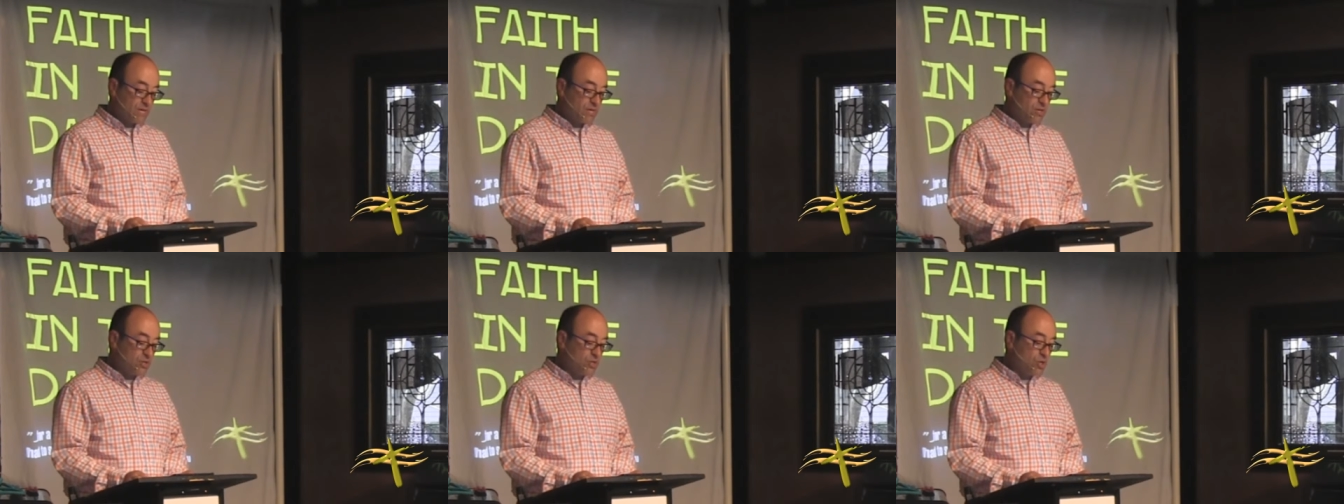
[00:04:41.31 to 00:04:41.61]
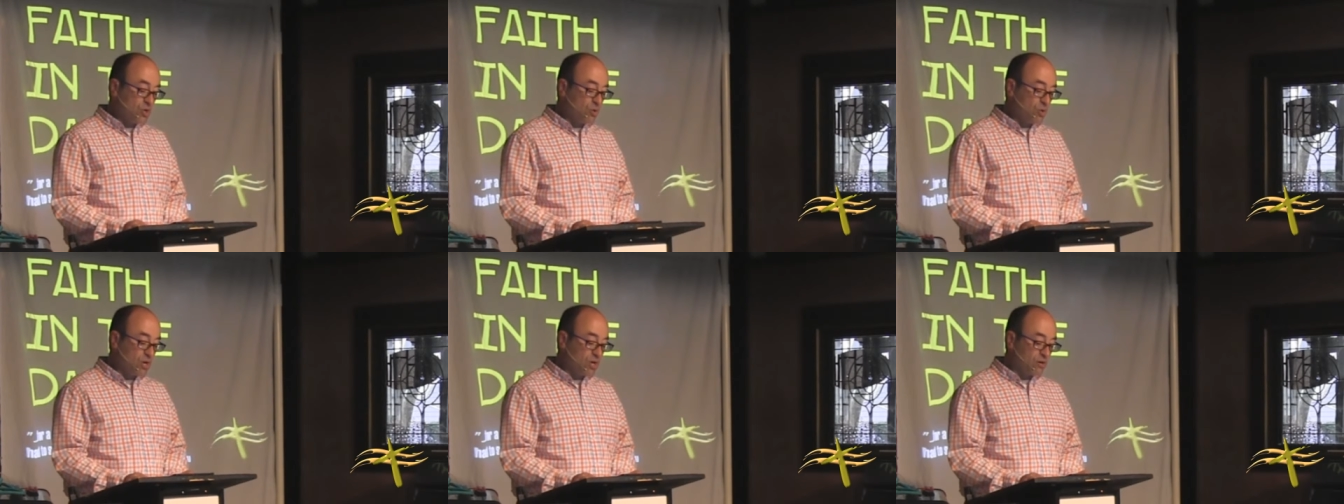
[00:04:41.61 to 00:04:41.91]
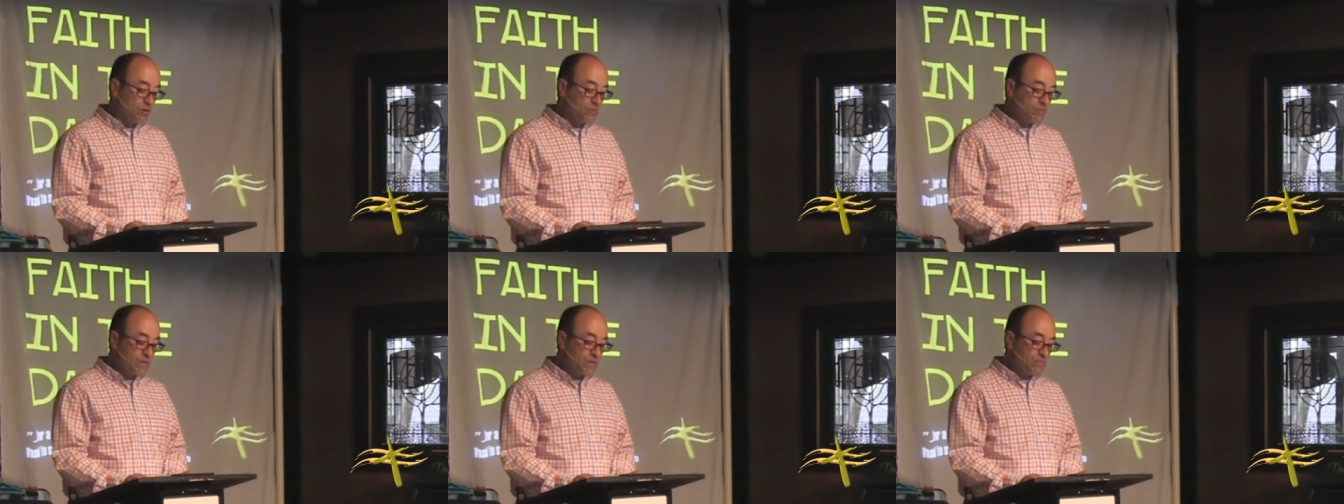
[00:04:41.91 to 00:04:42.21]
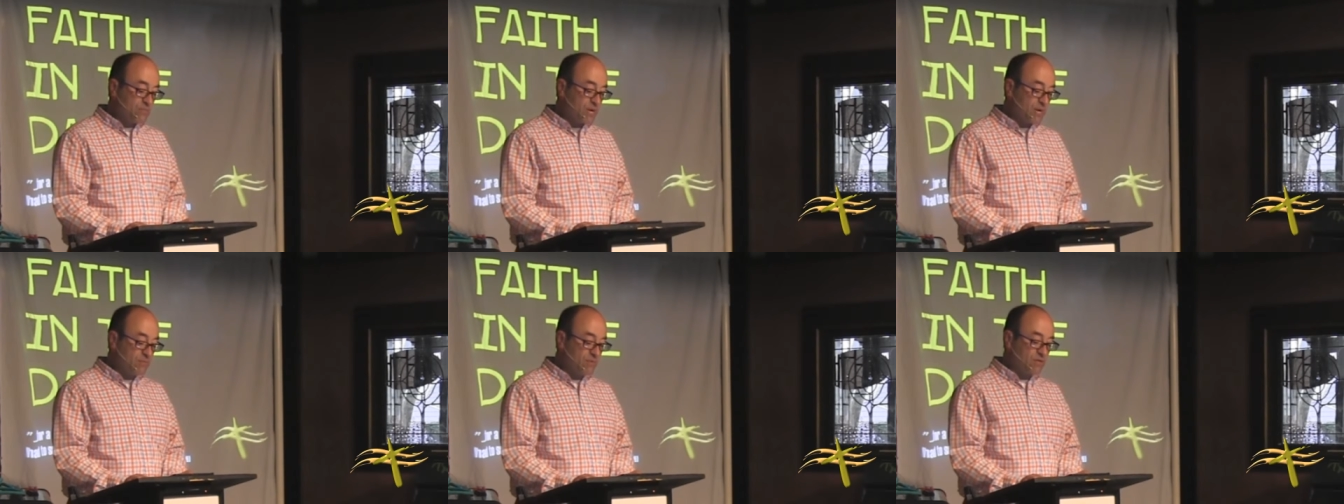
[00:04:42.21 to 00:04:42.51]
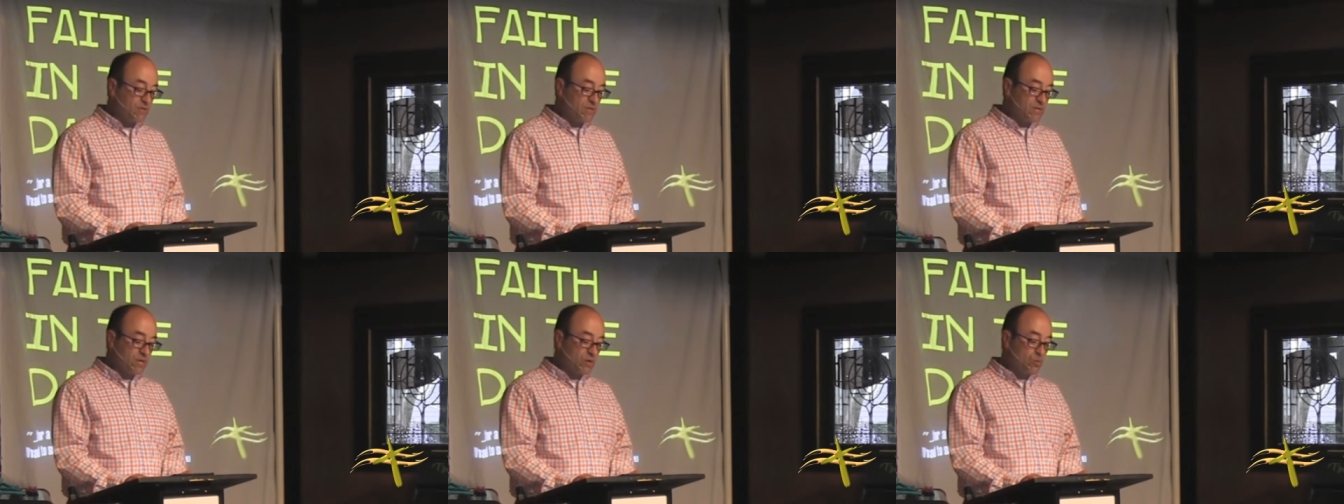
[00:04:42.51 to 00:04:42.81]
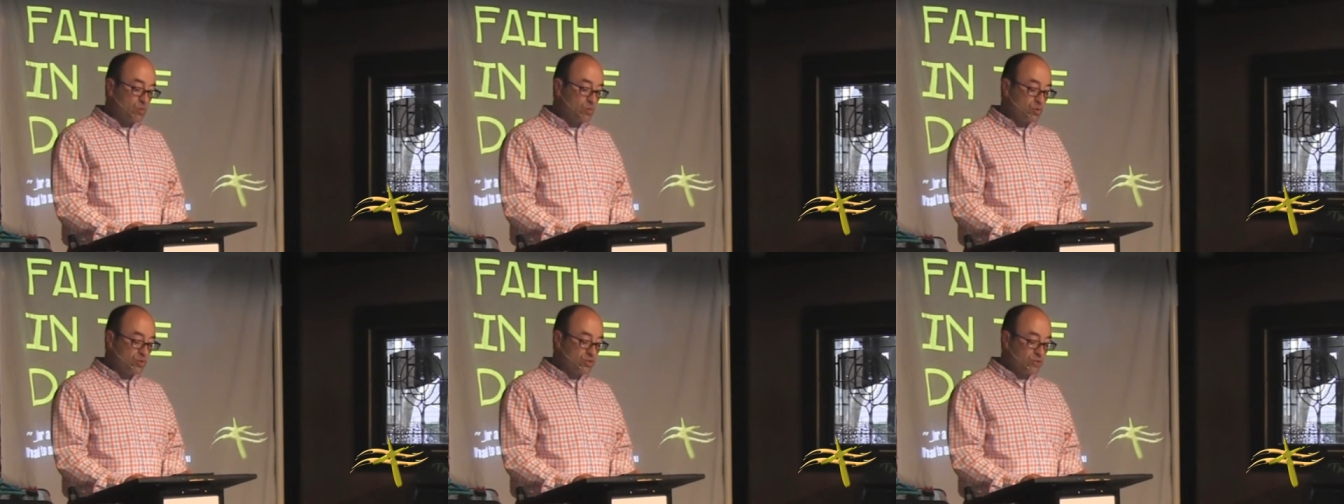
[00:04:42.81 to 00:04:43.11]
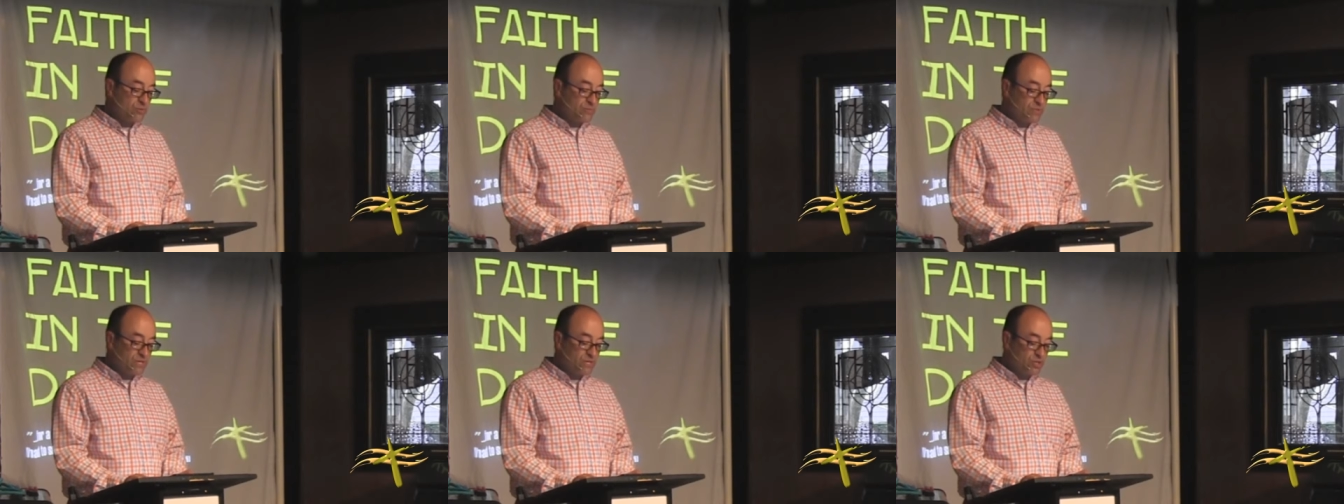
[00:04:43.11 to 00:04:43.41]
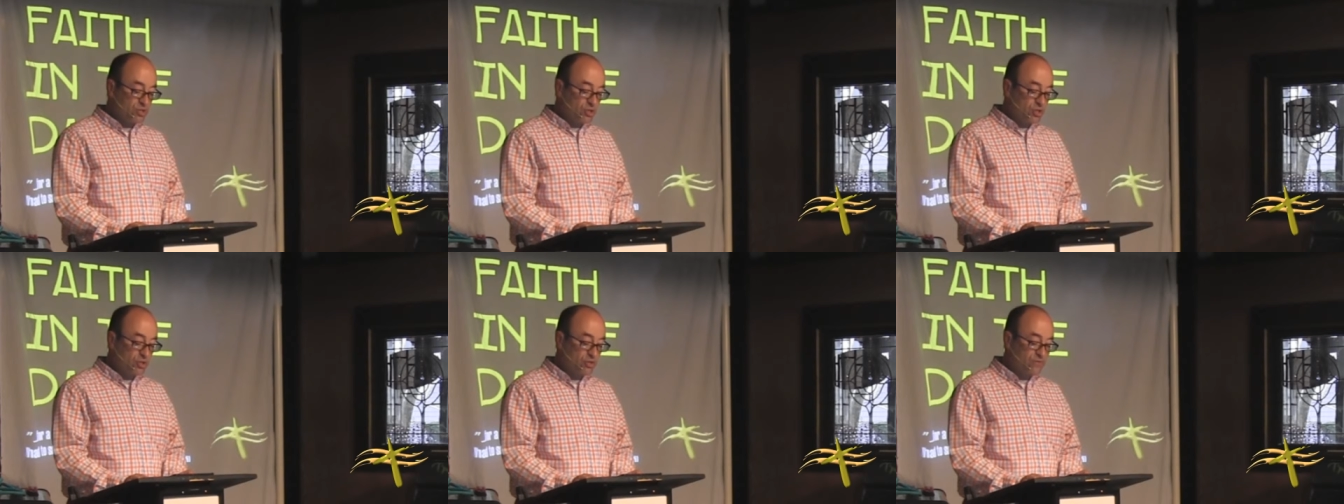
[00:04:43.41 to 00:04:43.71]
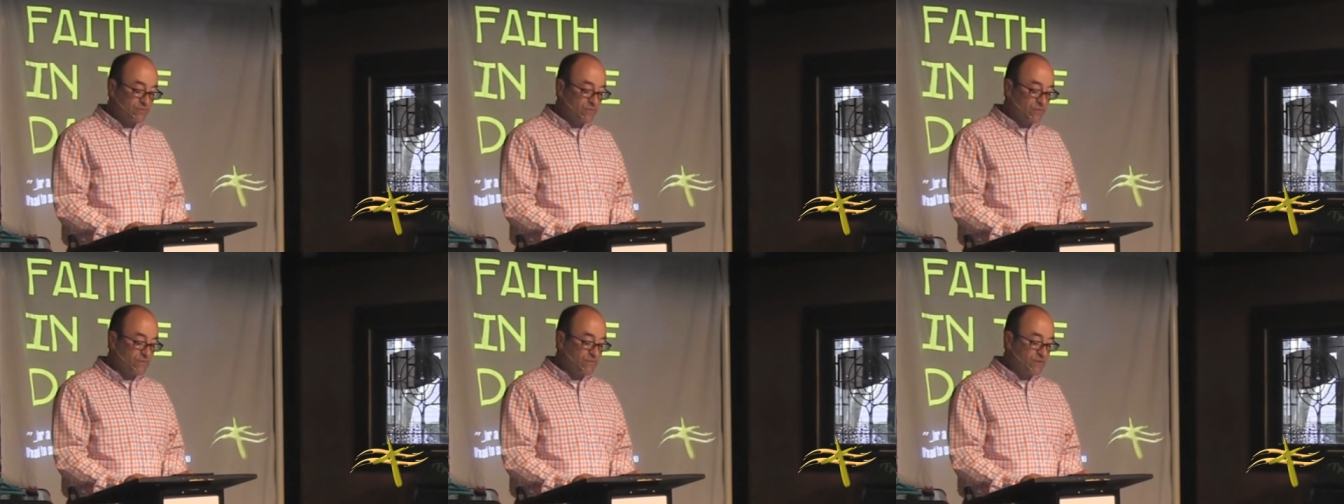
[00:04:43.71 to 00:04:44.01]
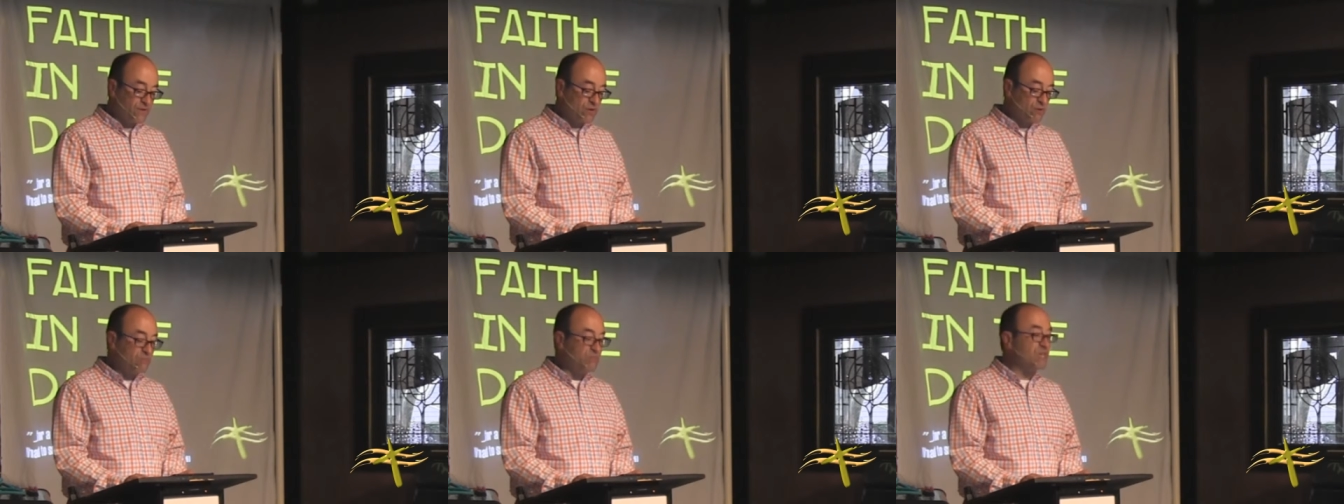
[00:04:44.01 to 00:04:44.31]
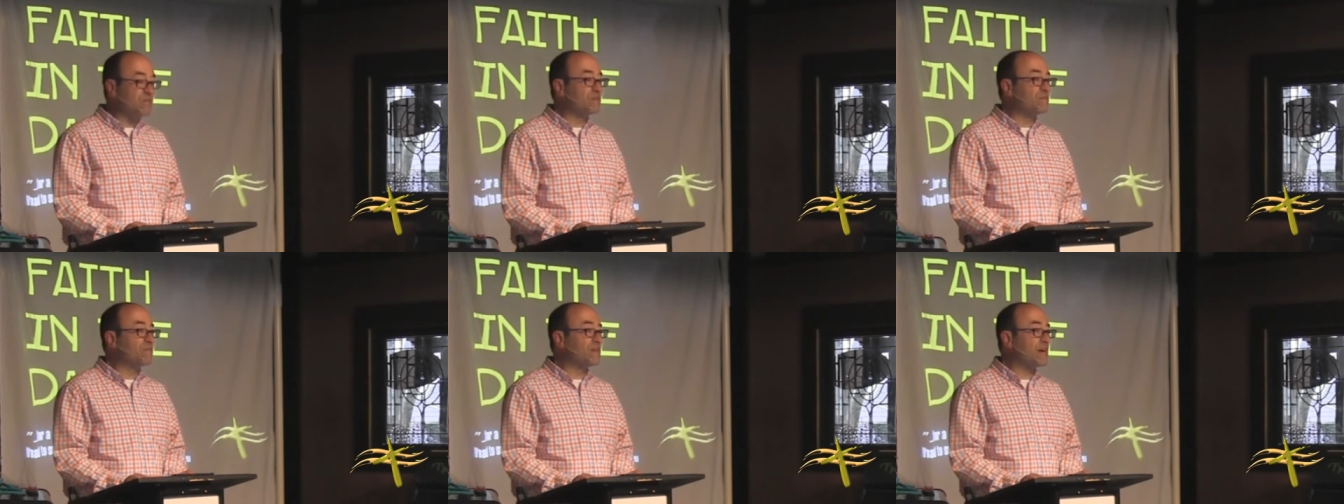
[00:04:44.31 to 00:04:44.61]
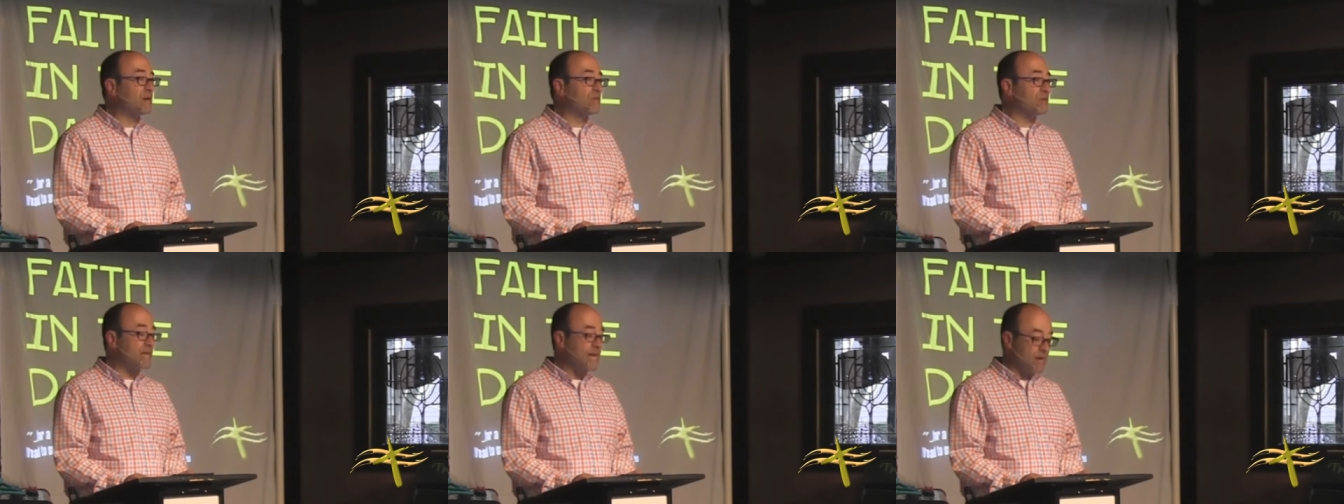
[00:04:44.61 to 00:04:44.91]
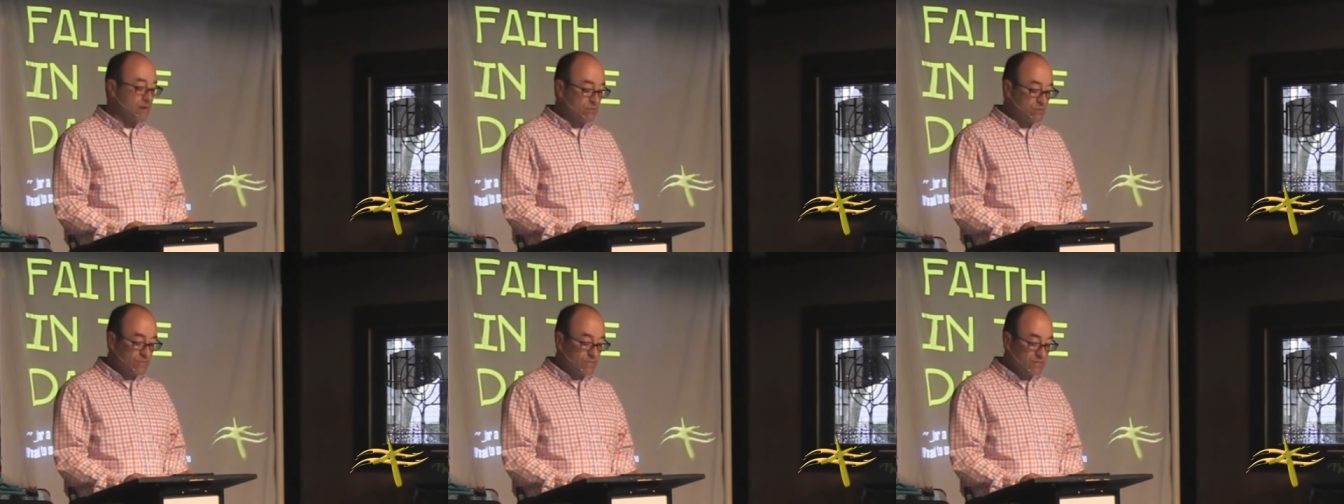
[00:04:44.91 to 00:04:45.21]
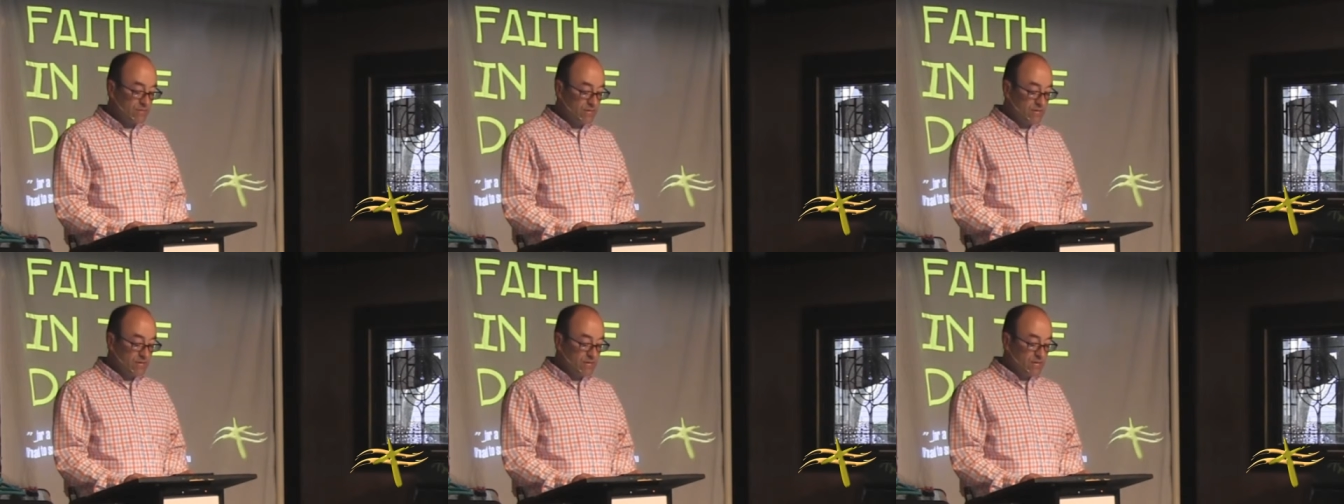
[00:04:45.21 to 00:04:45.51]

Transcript: They could no longer meet publicly or worship in a church for fear of being found out.